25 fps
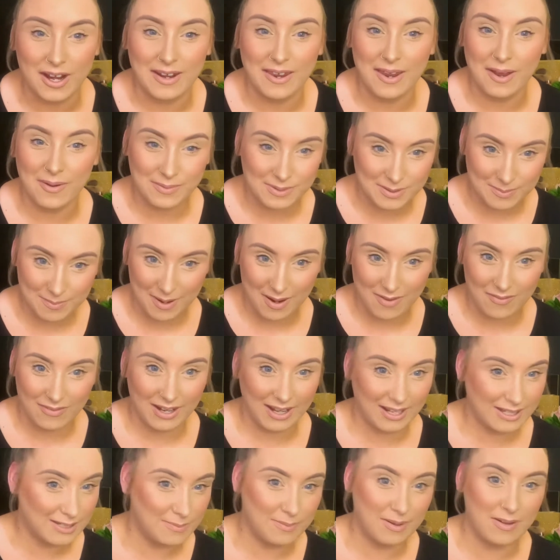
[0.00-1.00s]
that was a bit of an
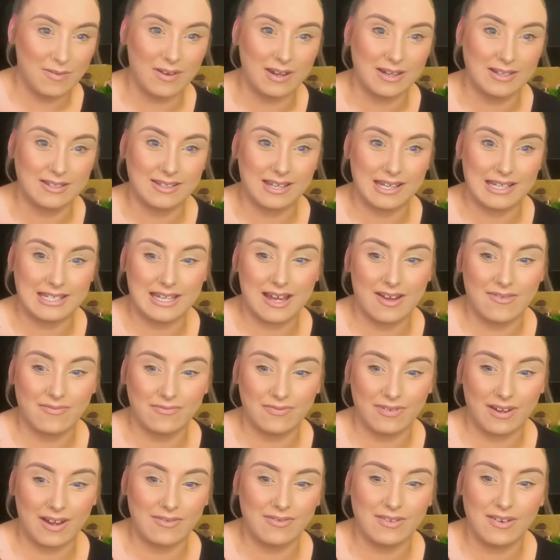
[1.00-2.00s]
experience because
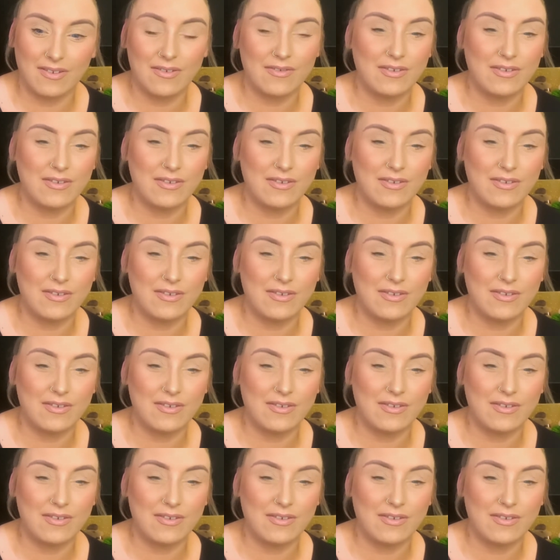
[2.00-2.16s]
I've never